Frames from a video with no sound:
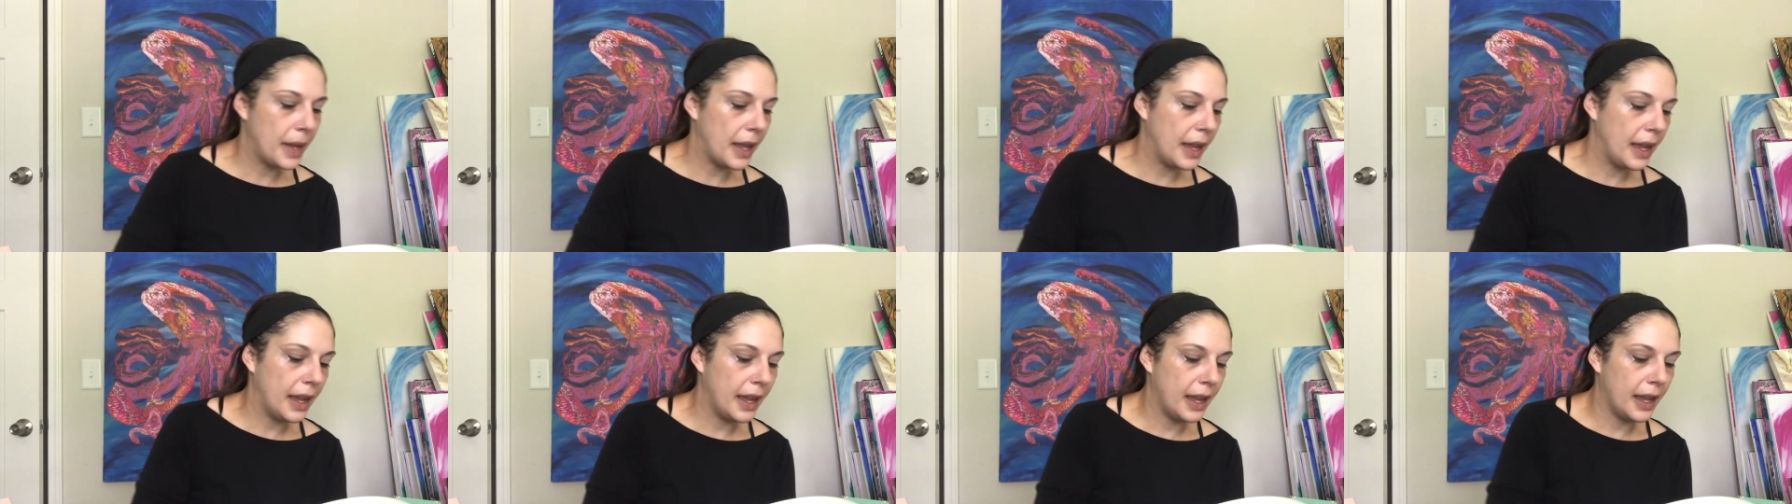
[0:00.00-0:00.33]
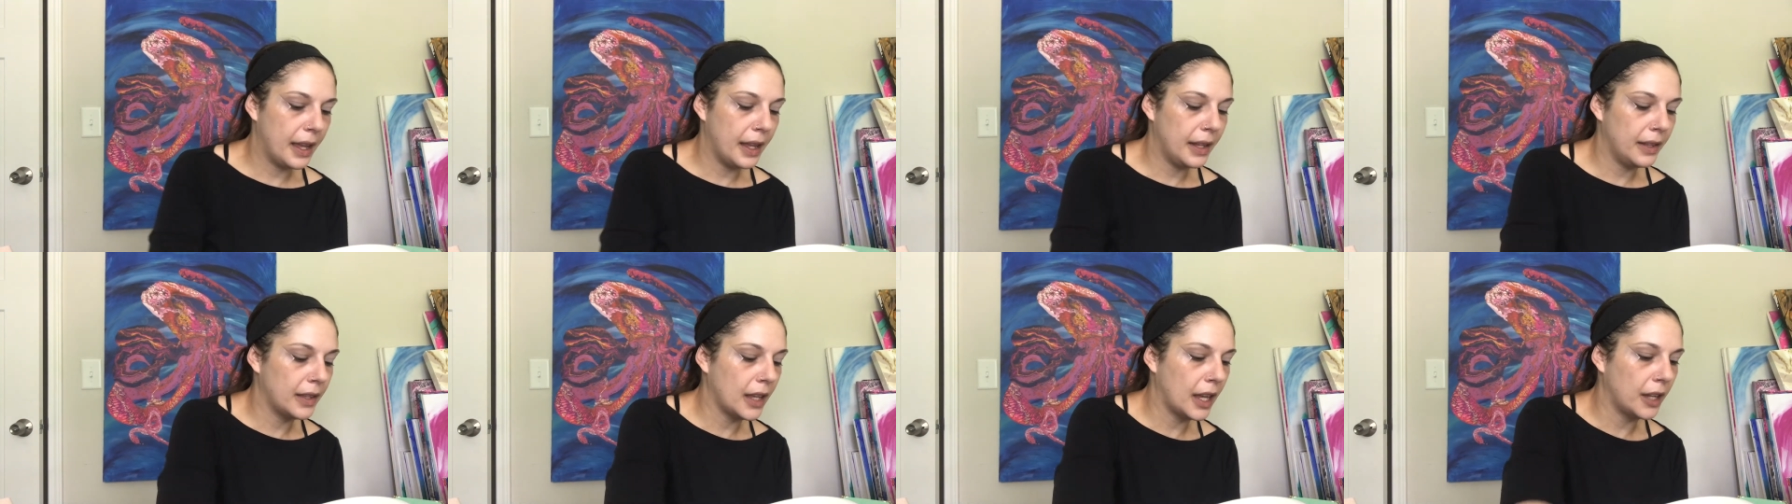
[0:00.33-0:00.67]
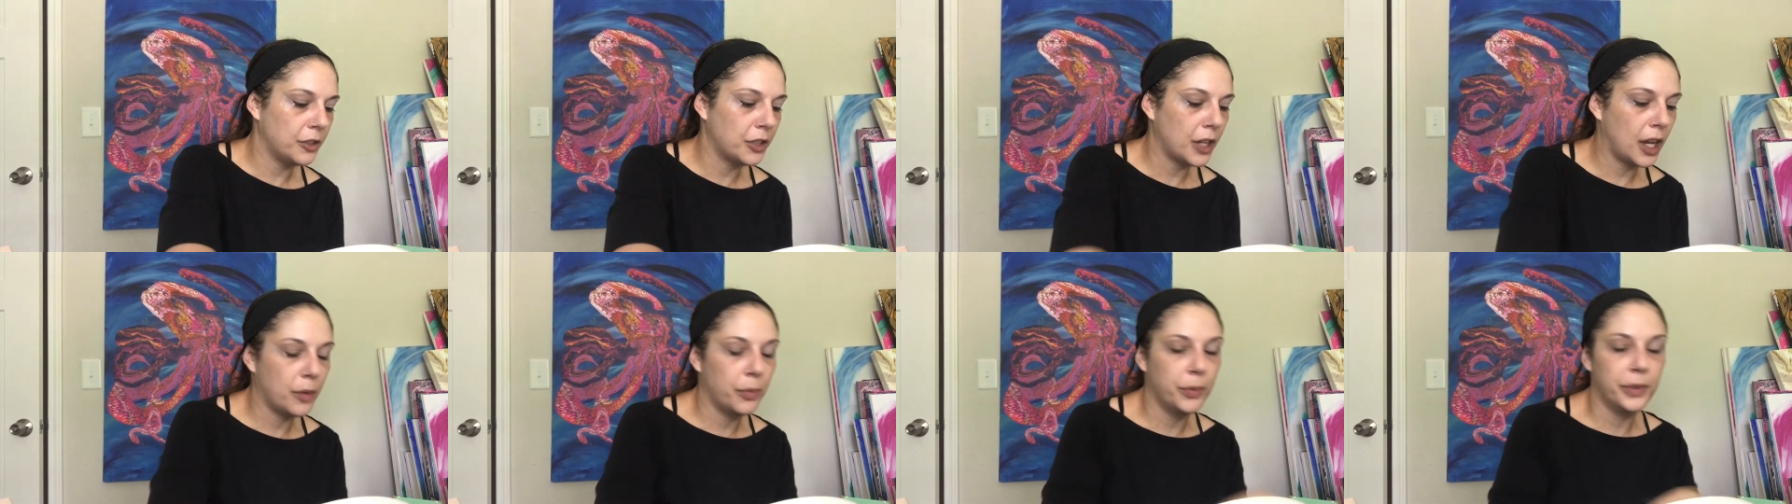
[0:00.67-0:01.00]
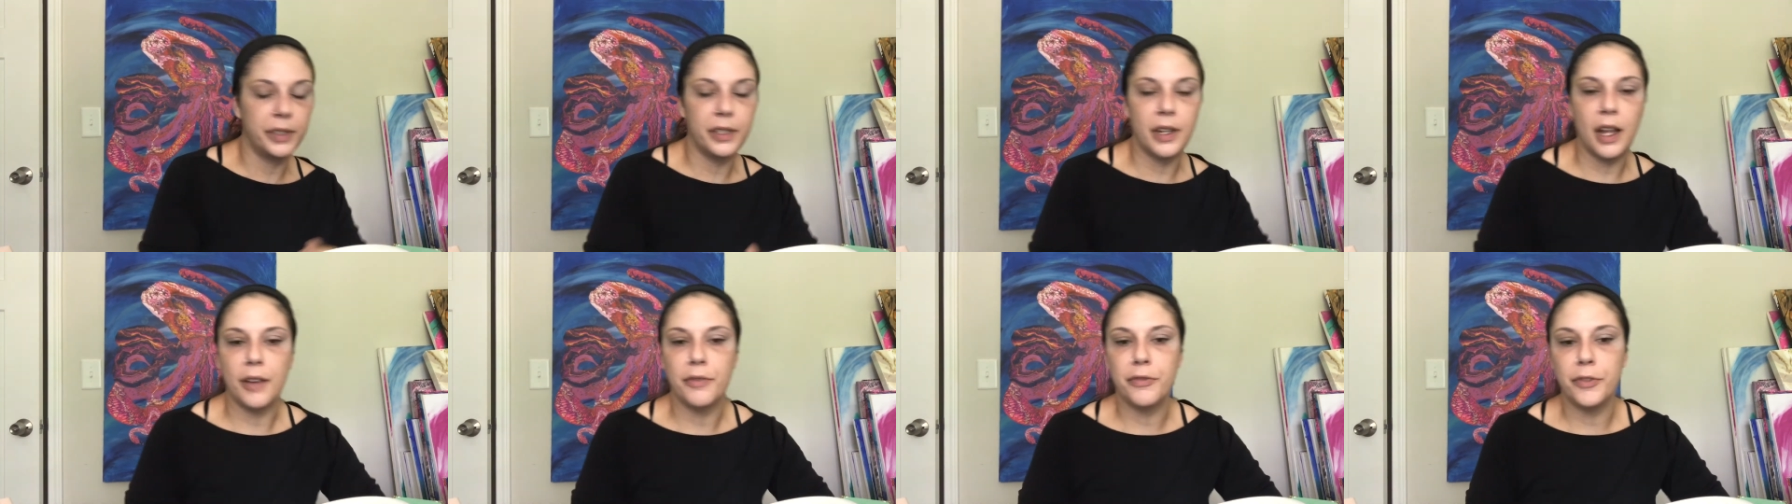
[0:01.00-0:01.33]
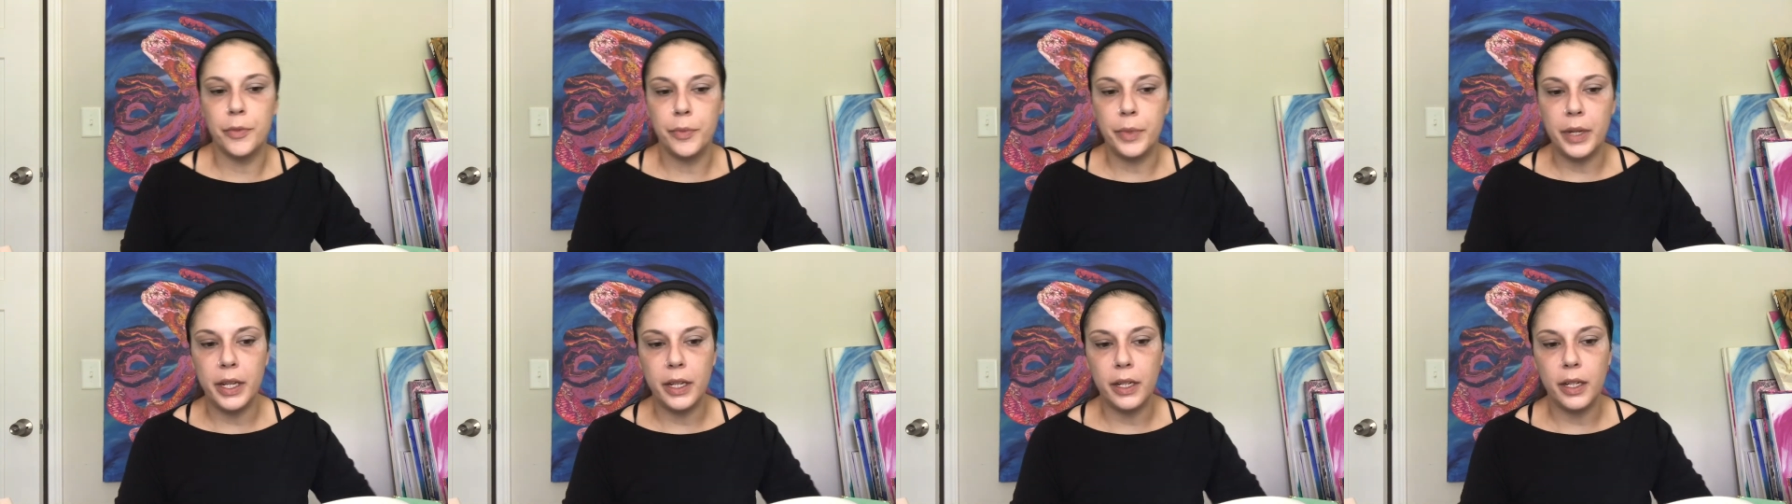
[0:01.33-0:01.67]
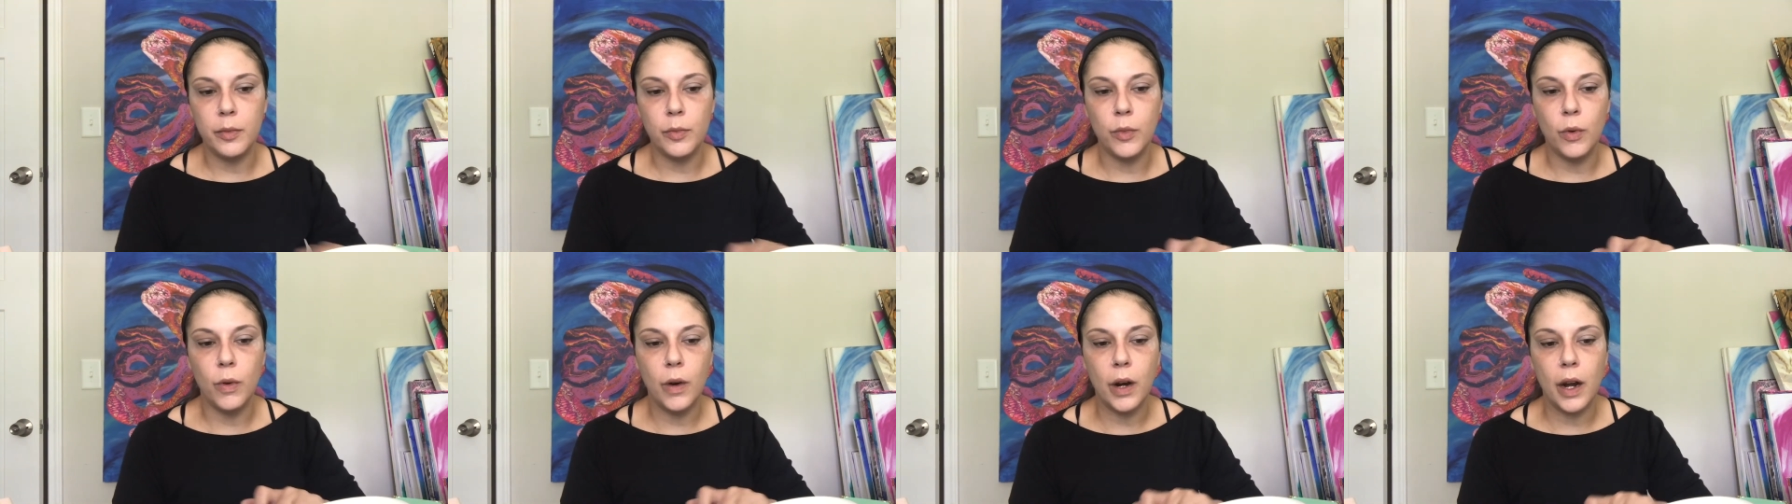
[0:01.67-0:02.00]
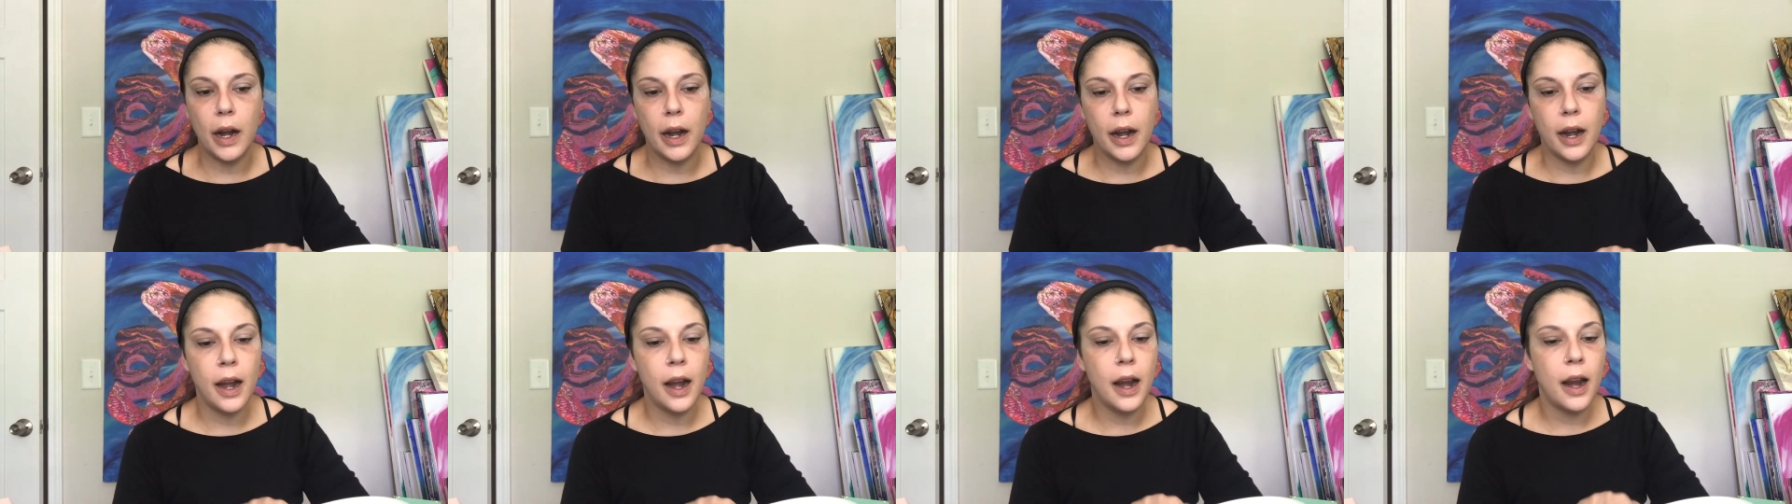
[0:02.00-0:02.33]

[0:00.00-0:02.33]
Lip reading: and that job was not for me anymore.